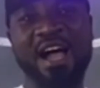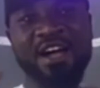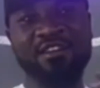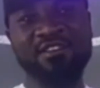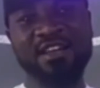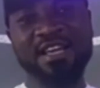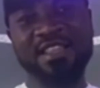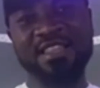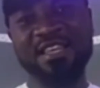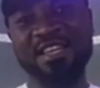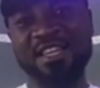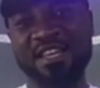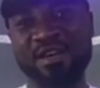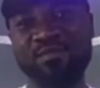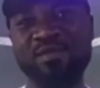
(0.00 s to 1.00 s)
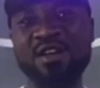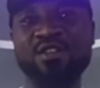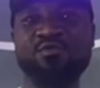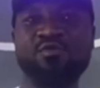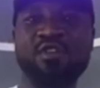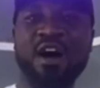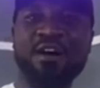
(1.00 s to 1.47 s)
Another thing in the body
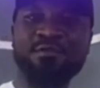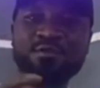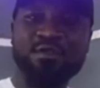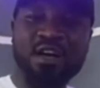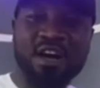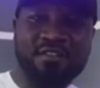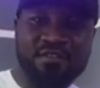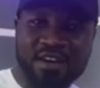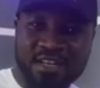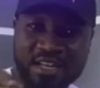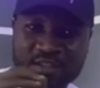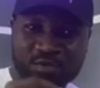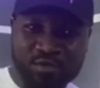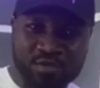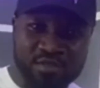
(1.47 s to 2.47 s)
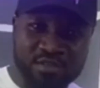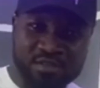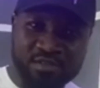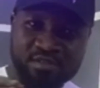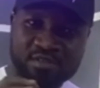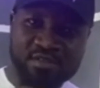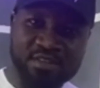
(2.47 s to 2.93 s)
will have to cover
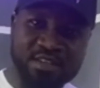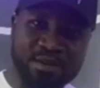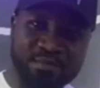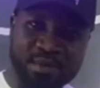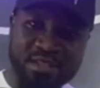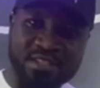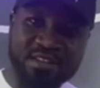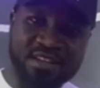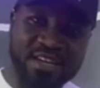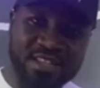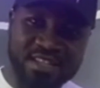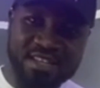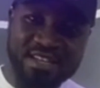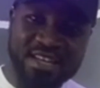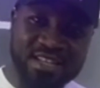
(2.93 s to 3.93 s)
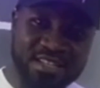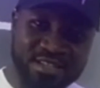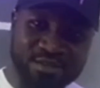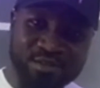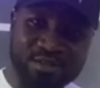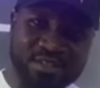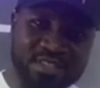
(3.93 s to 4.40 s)
the particular thing that
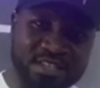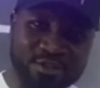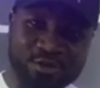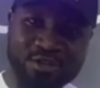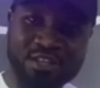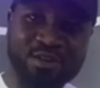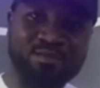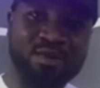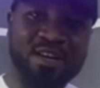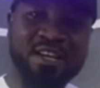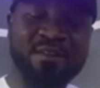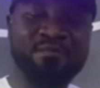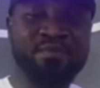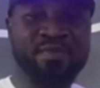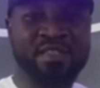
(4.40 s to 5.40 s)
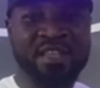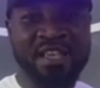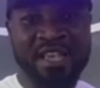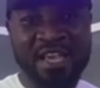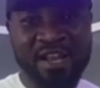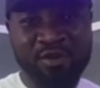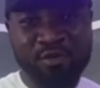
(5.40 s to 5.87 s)
is toxic to the body
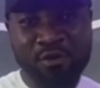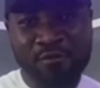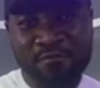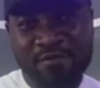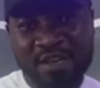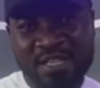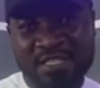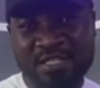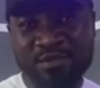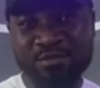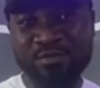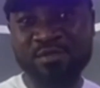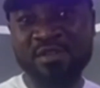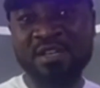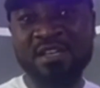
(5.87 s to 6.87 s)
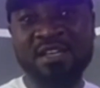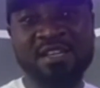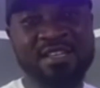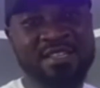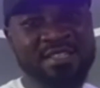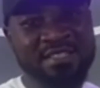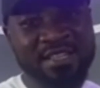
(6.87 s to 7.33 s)
and convert it to
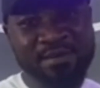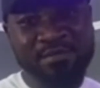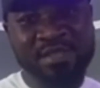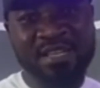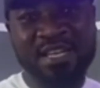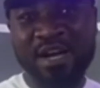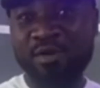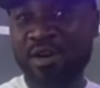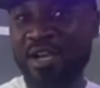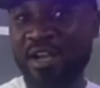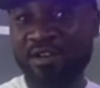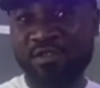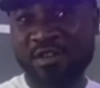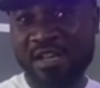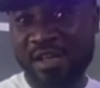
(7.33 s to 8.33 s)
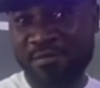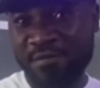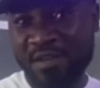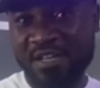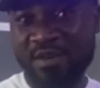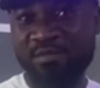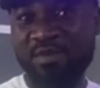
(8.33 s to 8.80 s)
something that cannot
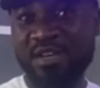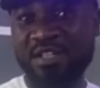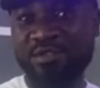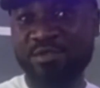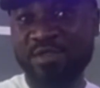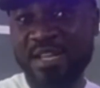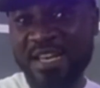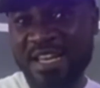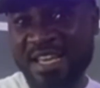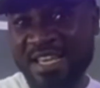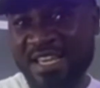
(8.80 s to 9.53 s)
affect the body so that the